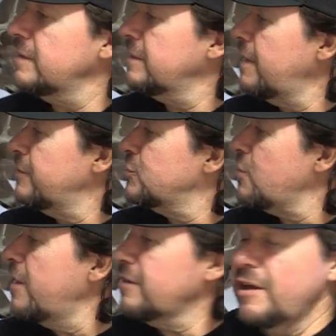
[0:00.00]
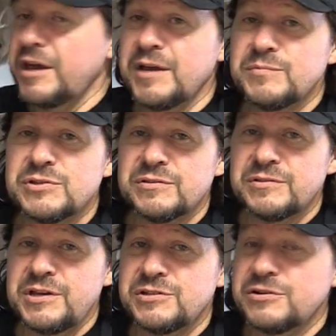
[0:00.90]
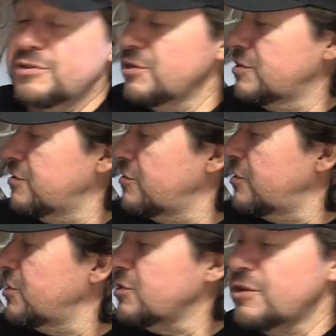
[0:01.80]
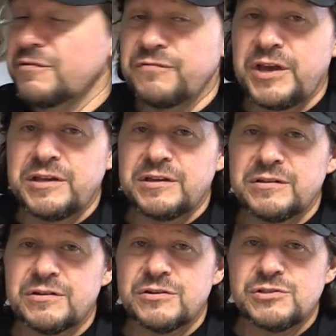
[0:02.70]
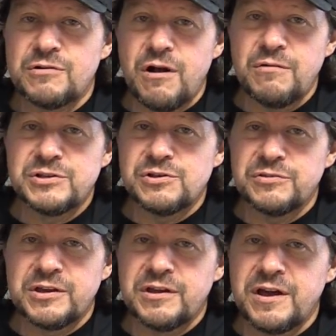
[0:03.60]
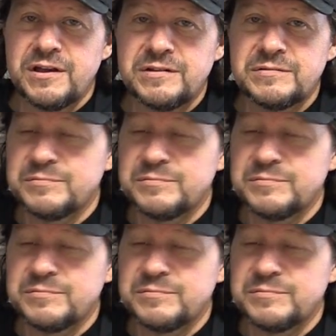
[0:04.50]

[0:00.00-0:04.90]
Now the ShotKams, they're just convenient because they're always on the gun.